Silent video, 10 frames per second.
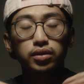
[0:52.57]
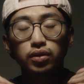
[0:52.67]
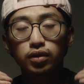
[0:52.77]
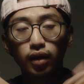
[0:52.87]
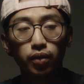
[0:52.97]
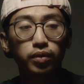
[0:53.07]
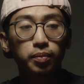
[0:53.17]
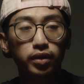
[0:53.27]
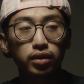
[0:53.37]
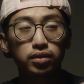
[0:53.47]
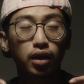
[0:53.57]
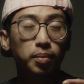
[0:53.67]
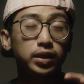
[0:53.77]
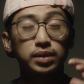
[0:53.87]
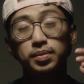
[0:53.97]
So today we're going to be talking
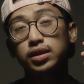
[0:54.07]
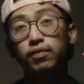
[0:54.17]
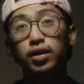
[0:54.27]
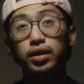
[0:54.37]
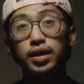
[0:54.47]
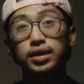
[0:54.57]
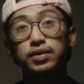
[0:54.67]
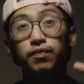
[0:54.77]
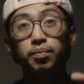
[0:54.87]
about specifically as